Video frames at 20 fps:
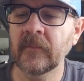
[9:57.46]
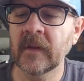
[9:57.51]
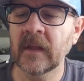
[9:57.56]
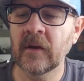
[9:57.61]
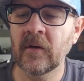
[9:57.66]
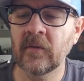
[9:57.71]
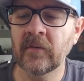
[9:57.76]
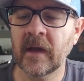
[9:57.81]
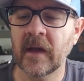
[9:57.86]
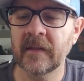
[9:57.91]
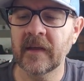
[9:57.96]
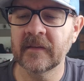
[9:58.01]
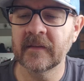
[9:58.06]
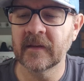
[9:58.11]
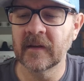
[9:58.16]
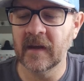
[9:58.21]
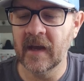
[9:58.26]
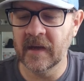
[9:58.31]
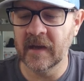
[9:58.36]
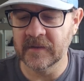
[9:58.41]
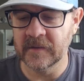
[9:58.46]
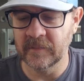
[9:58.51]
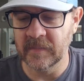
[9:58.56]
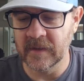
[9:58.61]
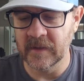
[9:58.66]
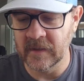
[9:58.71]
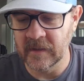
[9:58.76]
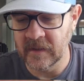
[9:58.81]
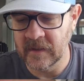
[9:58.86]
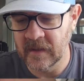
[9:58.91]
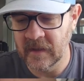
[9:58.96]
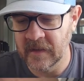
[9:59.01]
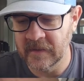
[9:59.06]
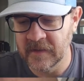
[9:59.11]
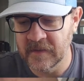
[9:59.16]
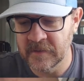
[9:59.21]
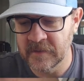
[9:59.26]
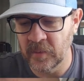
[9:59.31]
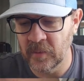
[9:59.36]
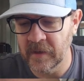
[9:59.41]
Okay, that's going to actually be, at
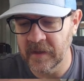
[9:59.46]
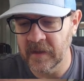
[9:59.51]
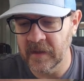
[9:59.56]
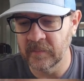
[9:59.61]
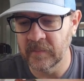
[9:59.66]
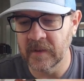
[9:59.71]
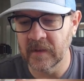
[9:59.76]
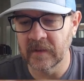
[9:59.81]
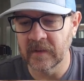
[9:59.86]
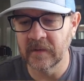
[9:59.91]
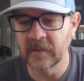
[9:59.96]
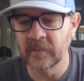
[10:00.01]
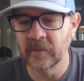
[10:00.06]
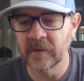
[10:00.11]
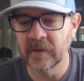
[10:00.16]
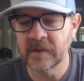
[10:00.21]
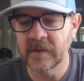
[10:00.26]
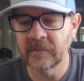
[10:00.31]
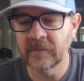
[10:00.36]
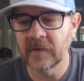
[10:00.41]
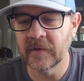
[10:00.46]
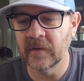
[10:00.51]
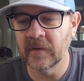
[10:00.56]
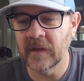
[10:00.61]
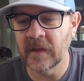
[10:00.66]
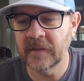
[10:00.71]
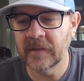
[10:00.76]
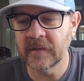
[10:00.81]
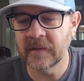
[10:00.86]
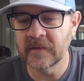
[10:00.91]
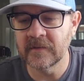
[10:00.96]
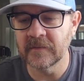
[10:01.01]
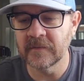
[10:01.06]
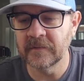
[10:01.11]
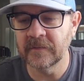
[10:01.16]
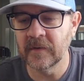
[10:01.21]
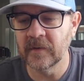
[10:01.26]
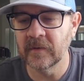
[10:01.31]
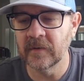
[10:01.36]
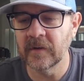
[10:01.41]
this point, going to be a little more difficult. I think these will
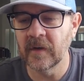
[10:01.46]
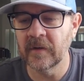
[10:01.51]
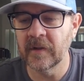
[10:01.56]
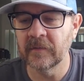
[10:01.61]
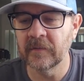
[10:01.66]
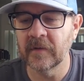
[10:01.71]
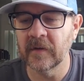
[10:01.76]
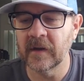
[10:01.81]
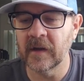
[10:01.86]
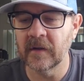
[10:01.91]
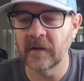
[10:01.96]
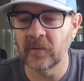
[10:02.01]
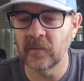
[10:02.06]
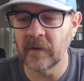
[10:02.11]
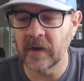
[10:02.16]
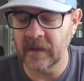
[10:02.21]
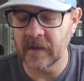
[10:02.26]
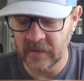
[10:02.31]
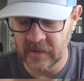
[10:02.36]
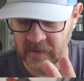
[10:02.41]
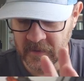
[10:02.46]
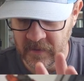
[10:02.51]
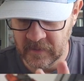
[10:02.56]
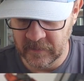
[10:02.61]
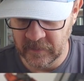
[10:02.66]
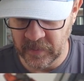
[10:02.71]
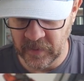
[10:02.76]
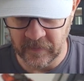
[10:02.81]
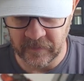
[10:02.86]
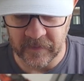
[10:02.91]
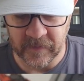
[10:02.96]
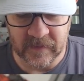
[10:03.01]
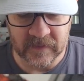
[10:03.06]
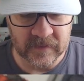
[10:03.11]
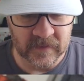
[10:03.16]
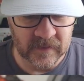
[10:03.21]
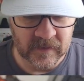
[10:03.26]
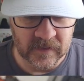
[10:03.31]
fold. Oh, they'll fold out of the way. Perfect.